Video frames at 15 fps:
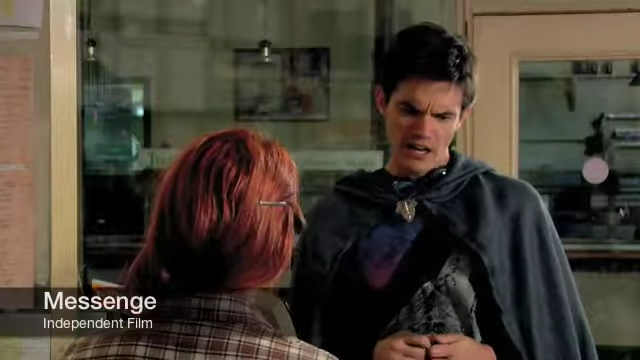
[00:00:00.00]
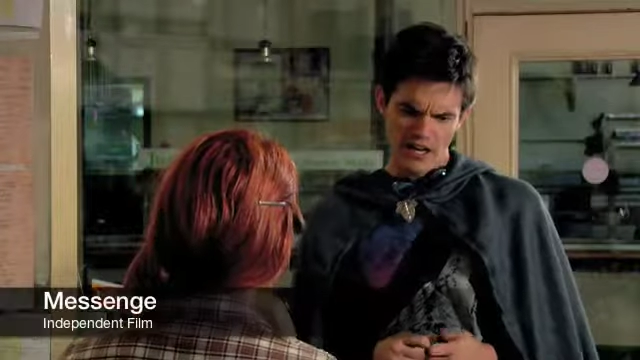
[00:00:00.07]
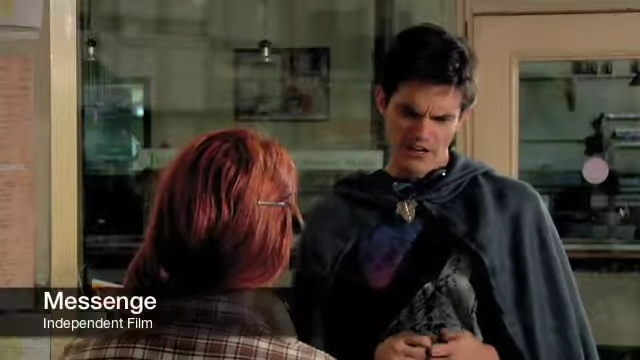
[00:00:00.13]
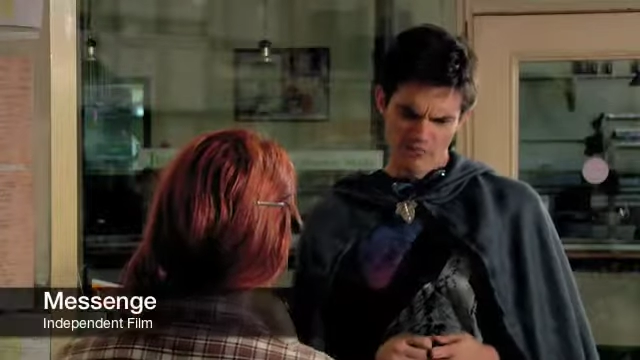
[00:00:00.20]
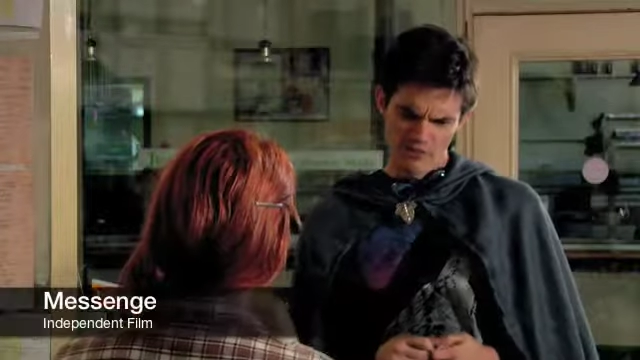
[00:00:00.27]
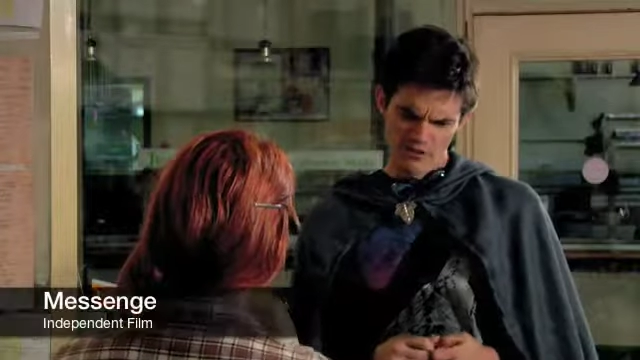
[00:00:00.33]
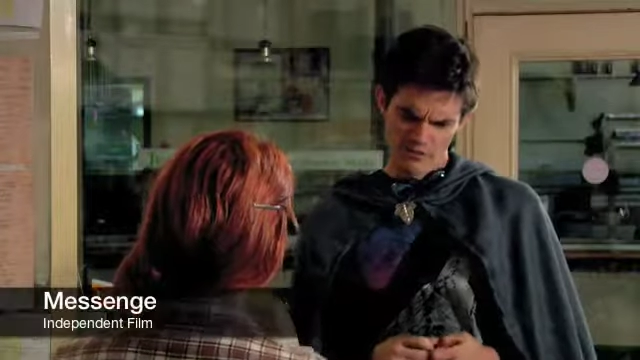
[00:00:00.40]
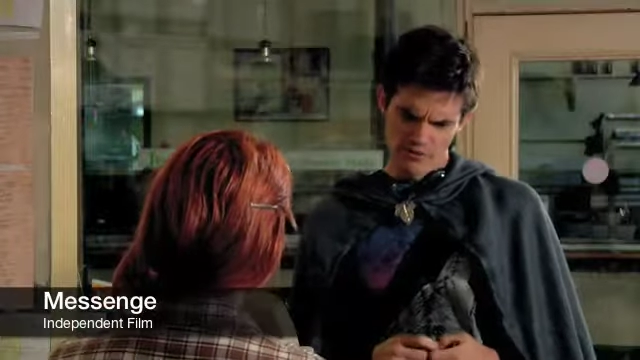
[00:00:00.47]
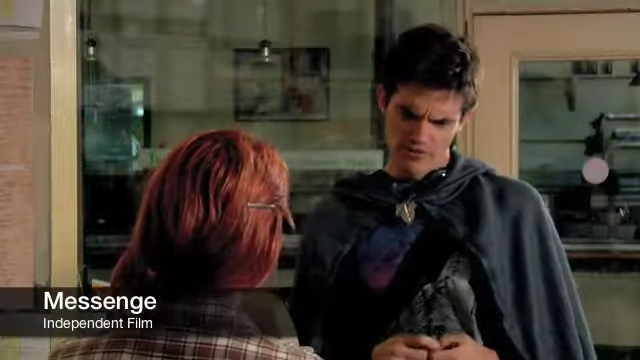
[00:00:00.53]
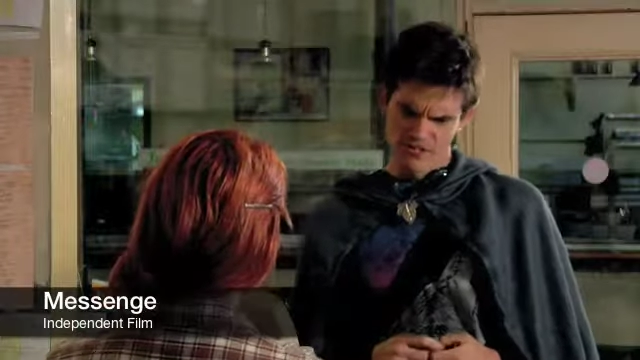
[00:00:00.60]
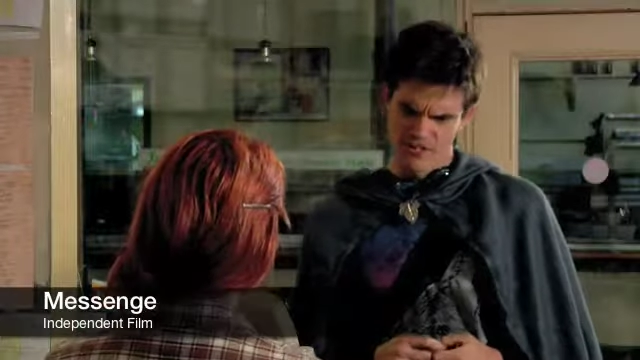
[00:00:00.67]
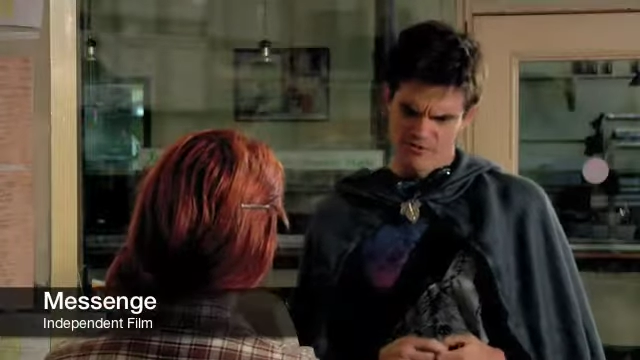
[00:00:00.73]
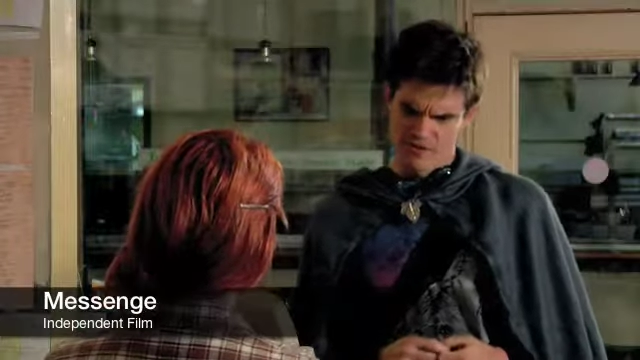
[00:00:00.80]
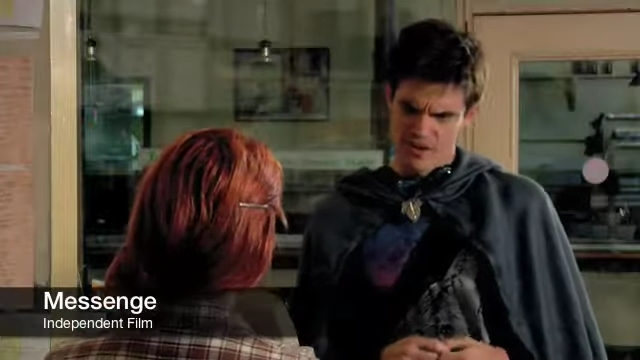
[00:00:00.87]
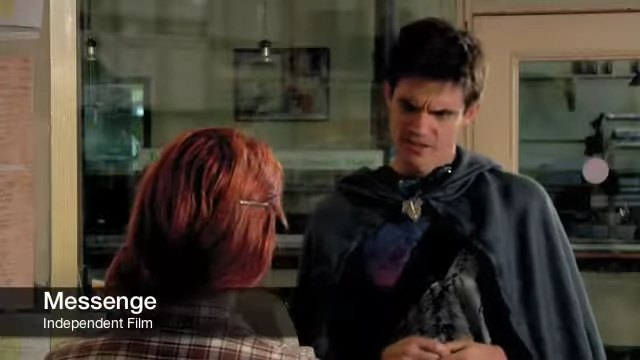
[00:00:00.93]
I read one
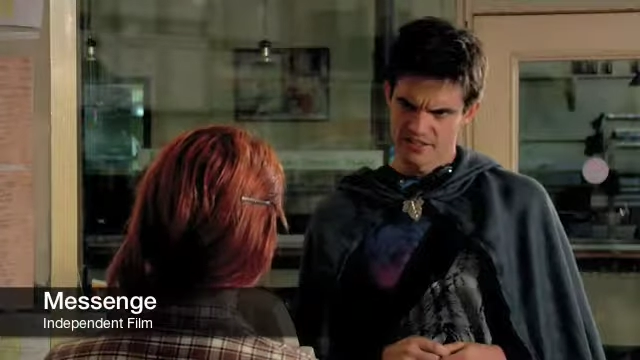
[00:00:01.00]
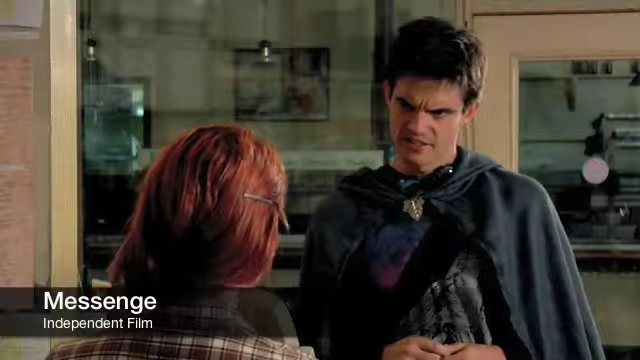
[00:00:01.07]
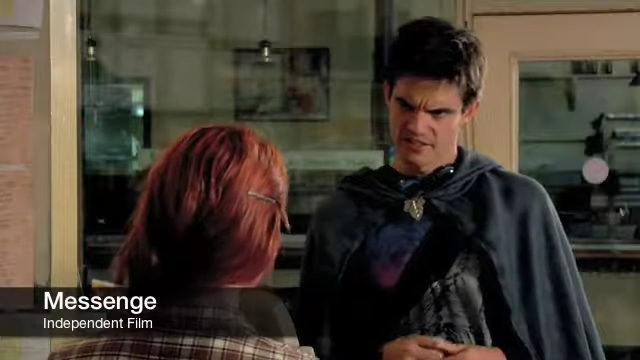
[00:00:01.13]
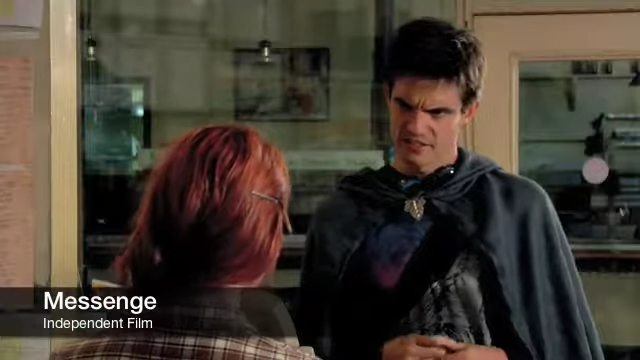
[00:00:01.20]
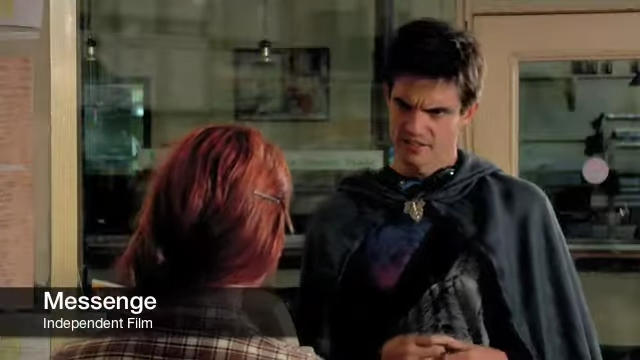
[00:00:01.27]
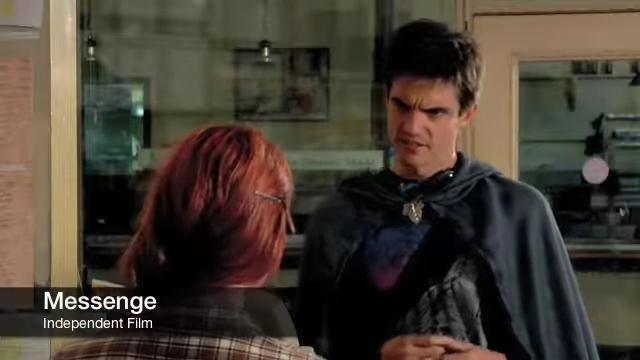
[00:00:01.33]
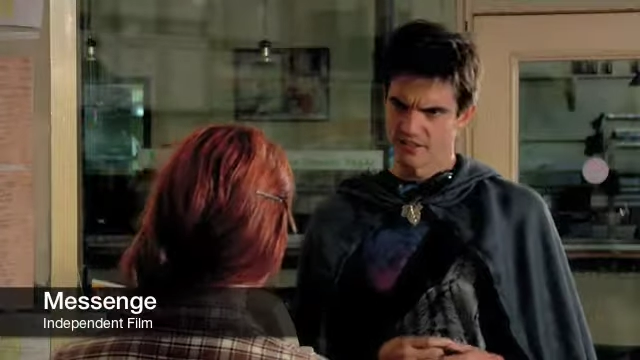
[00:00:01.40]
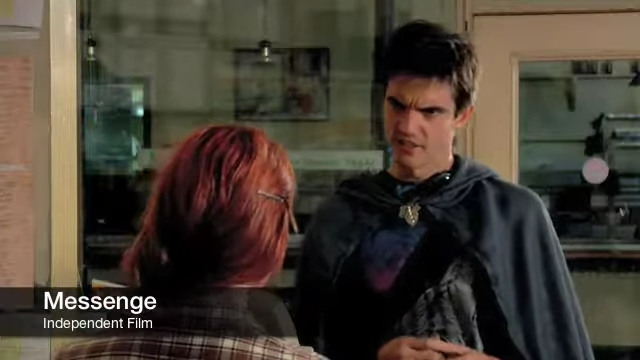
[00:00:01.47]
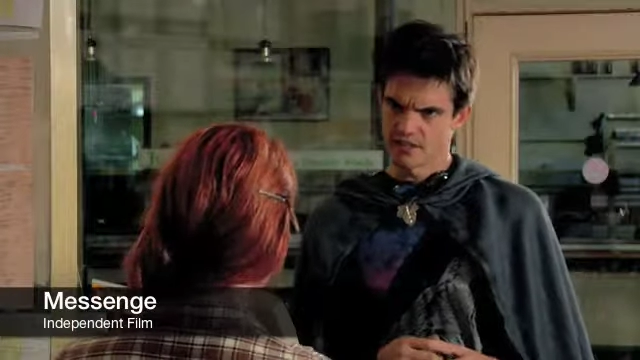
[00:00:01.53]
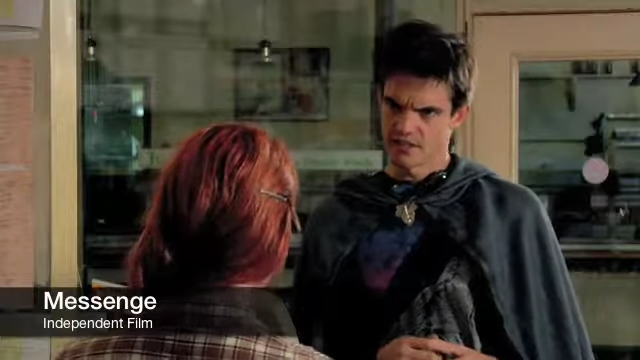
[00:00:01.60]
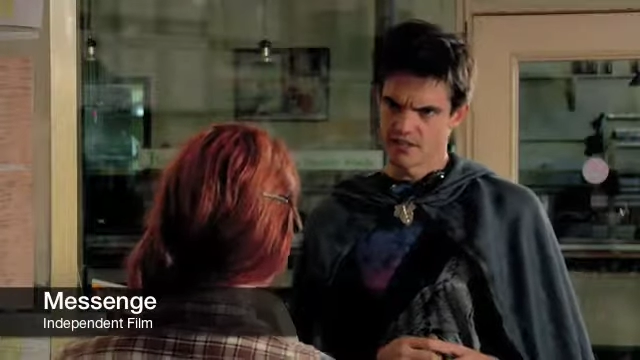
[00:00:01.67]
in a magazine,